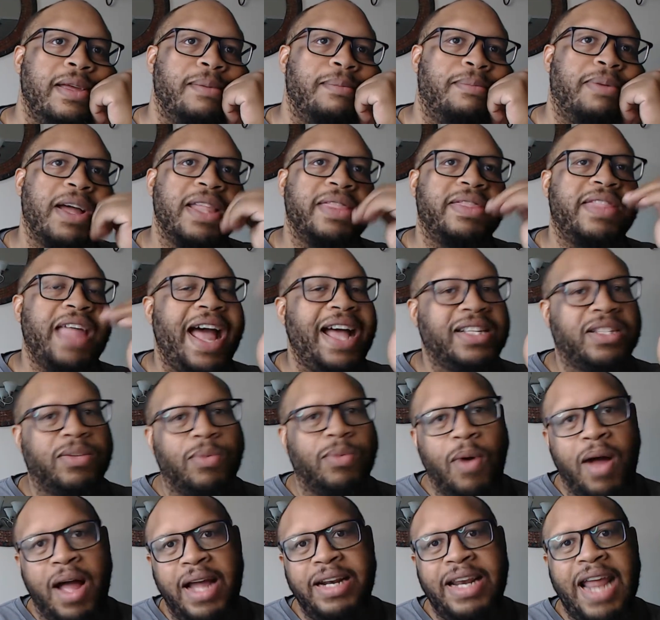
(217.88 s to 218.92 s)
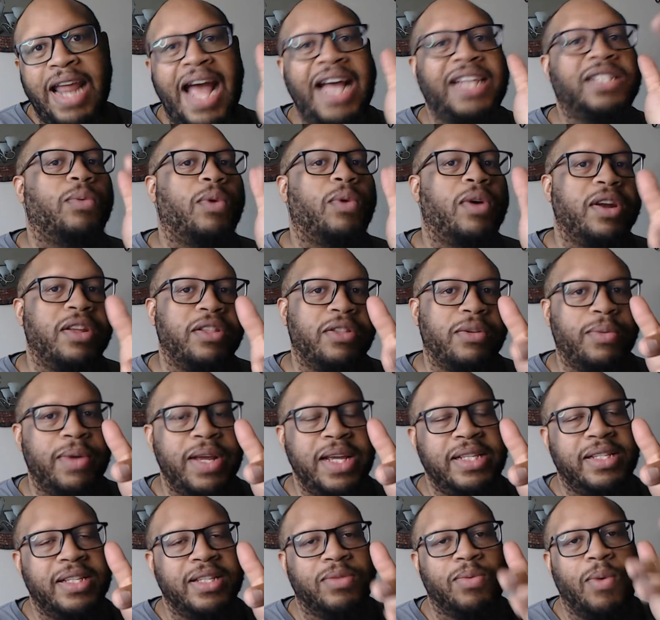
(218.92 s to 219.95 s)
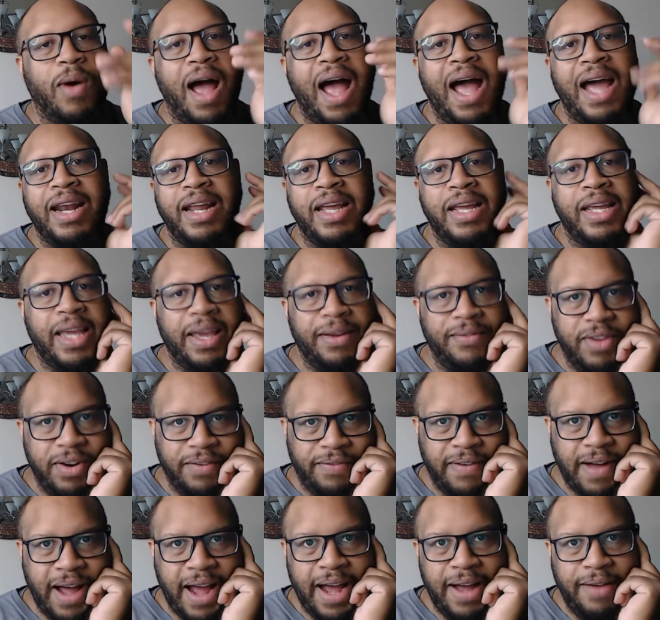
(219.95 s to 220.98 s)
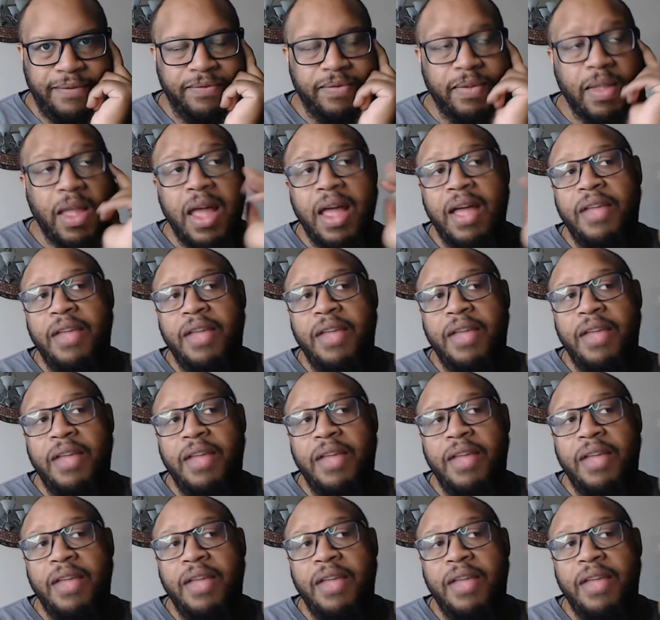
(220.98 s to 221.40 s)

but that's why that's one of the reasons why I didn't give it a 5.